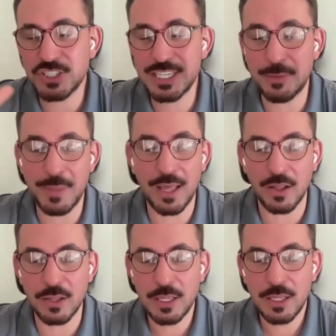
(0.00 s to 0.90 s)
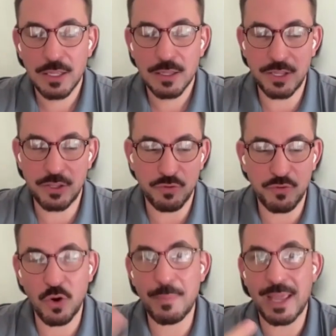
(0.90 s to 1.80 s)
HTML let
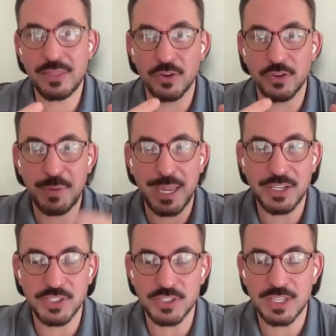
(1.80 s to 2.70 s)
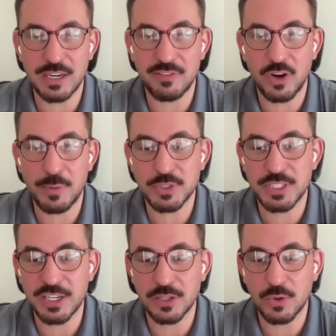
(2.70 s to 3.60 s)
you format those pages in a very
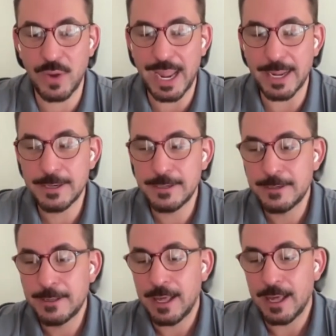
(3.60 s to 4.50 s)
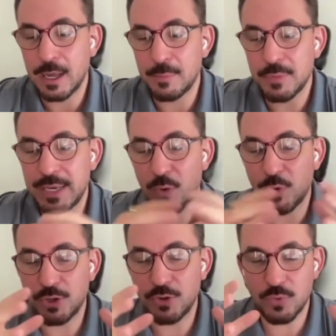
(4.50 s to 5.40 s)
particular way.
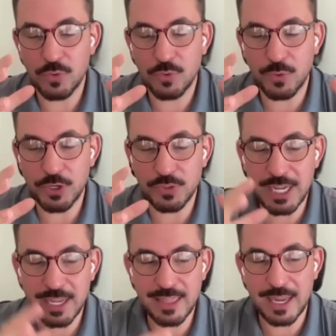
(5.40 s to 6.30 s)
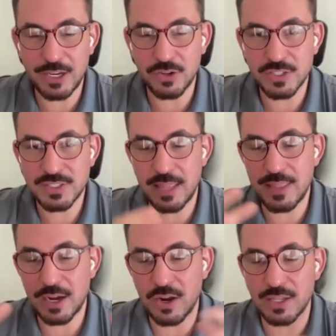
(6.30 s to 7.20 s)
Now, when you take that and you
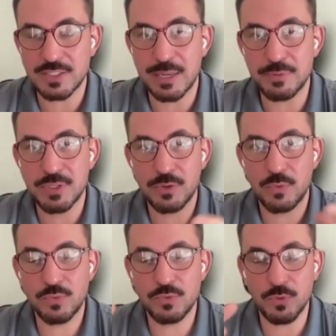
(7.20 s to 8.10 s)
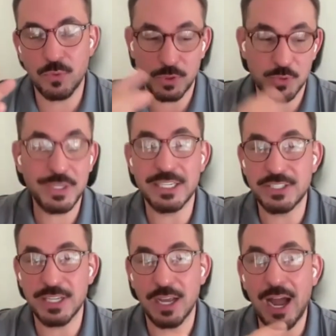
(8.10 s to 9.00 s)
extend that concept, to which we
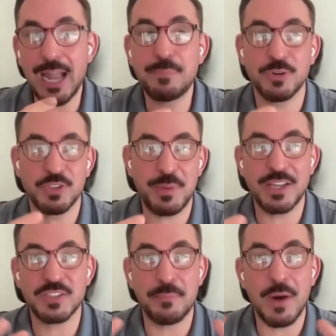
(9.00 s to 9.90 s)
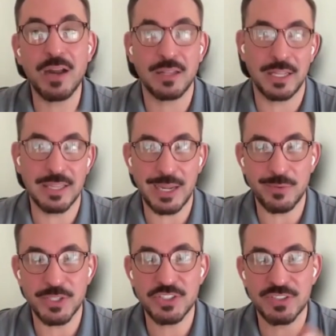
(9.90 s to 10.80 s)
did, to hyperspace modeling
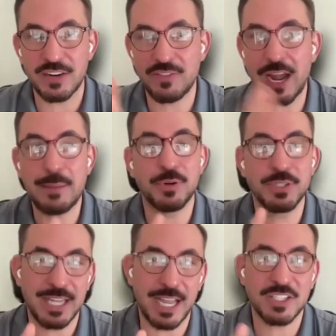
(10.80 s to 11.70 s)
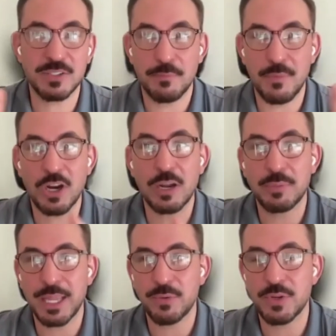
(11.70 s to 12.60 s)
language instead of hypertext
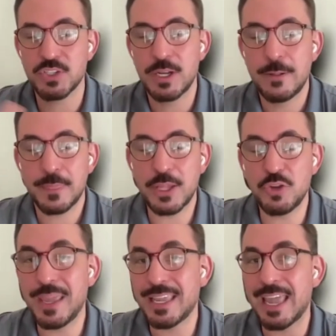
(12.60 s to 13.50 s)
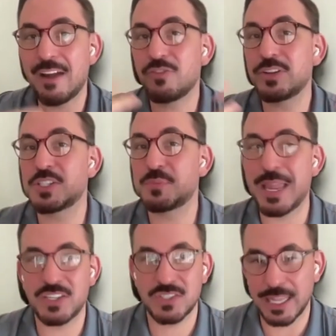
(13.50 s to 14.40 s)
markup language, then you make every
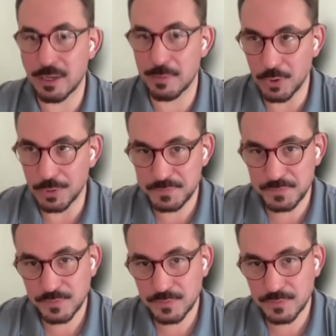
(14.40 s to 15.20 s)
space linkable.